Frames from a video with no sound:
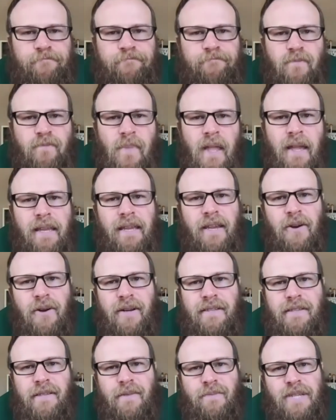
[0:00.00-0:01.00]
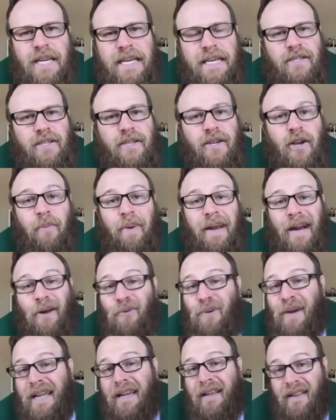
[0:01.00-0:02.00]
a year and some change ago, but I
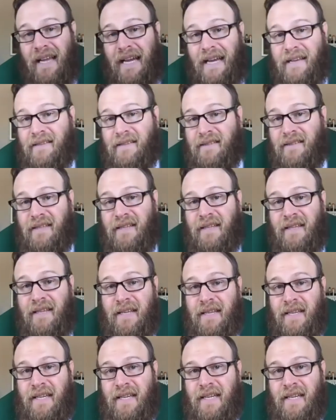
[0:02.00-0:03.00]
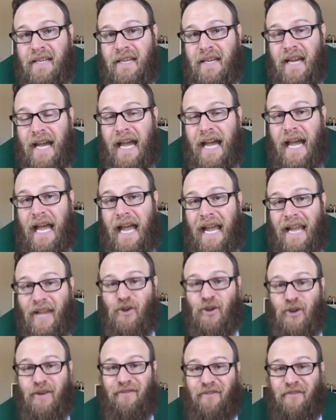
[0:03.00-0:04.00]
realized I
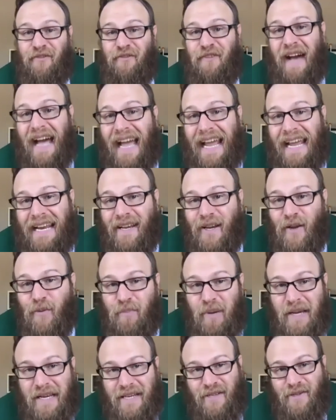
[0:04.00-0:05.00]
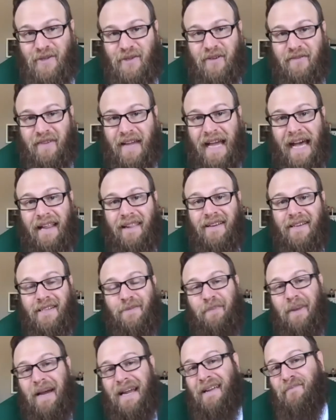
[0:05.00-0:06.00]
couldn't find a picture of Alex
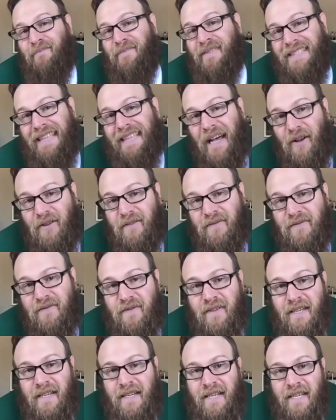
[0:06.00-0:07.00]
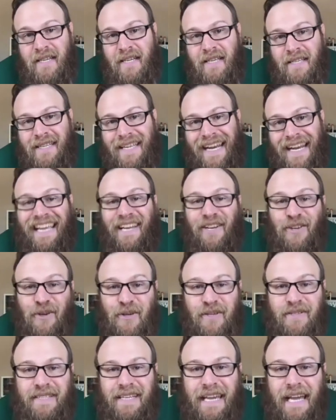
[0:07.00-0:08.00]
by himself that I could
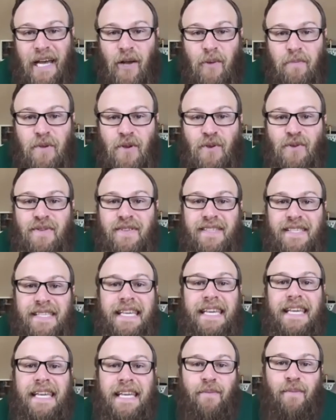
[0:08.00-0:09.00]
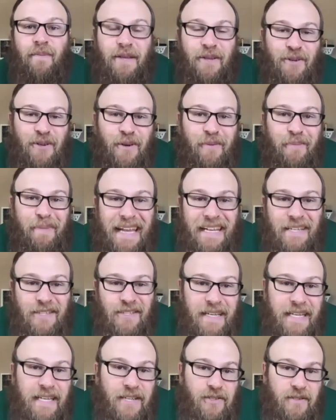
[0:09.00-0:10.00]
use to help you see him in your
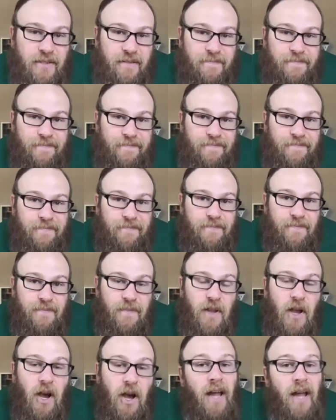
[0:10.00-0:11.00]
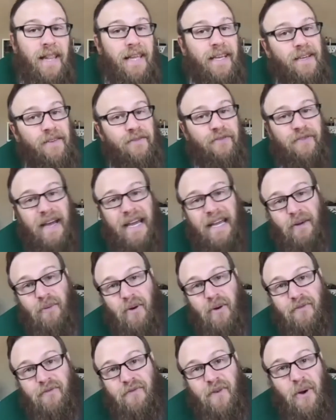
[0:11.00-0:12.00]
imagination. All I could find were
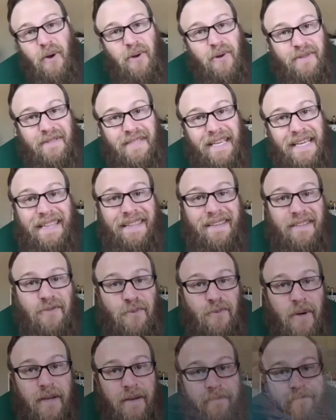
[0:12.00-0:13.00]
photos like this one,